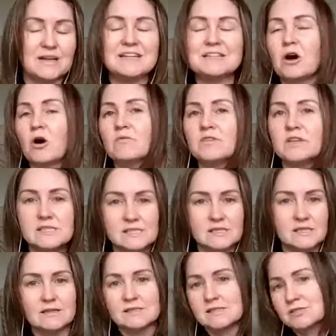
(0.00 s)
And
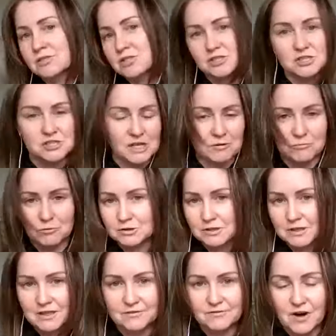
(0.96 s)
obviously this is just
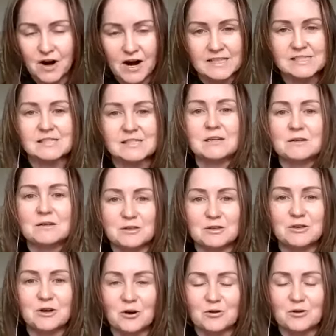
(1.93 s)
general advice.
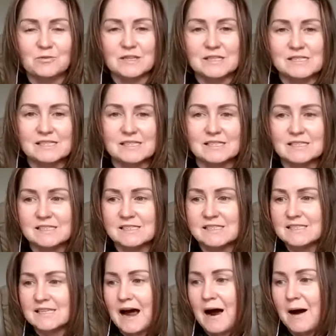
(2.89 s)
This
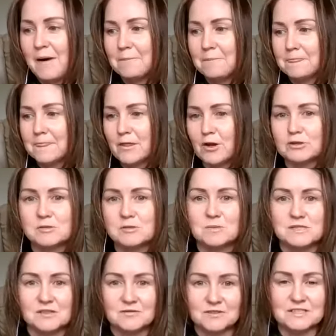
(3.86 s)
is not
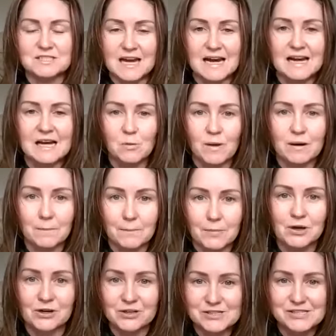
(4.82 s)
specific to any one
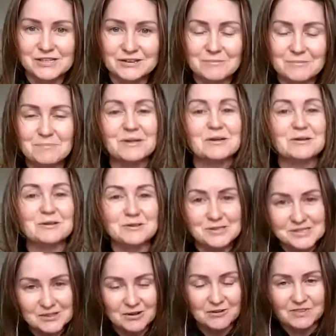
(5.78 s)
person,
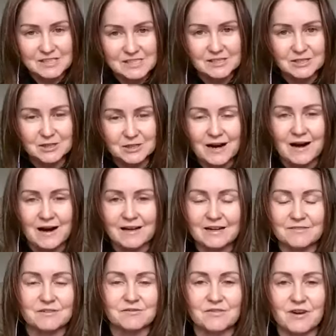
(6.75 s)
because obviously you can't
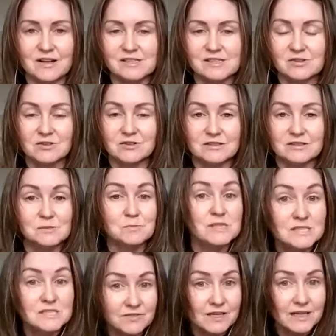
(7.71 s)
give advice on a
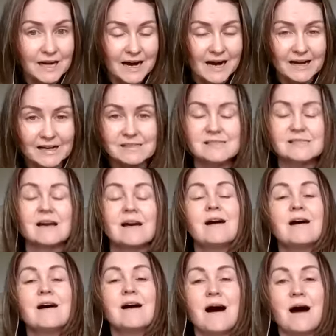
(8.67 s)
specific case.
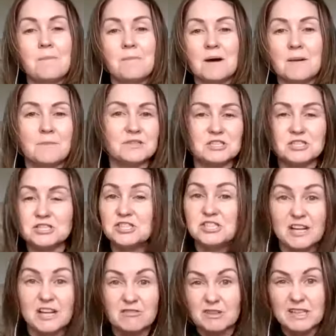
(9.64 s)
But just
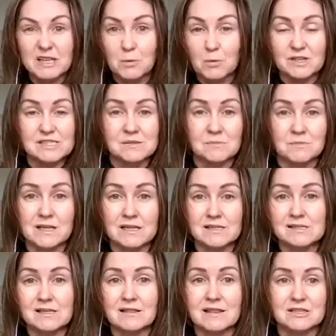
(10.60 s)
generally, what are some things
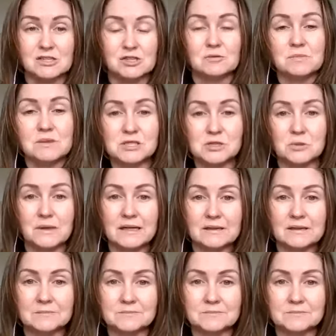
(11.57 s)
that they should be doing?